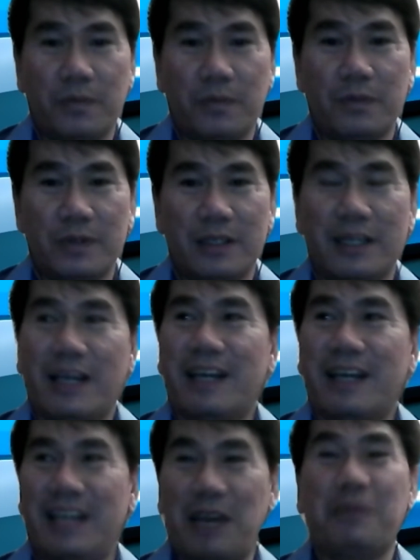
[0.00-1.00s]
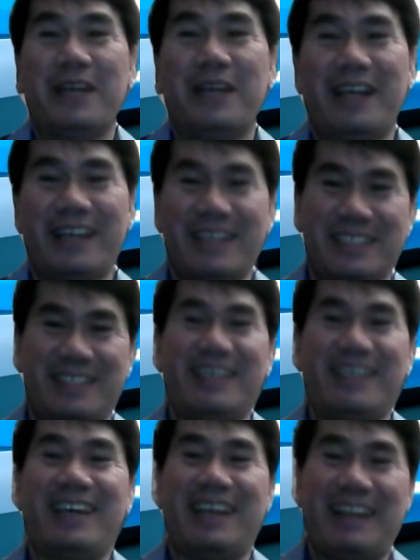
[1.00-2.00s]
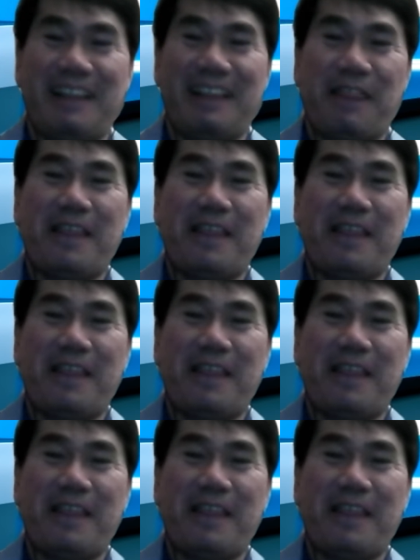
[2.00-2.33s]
Yeah, I'm the youngest. Yeah.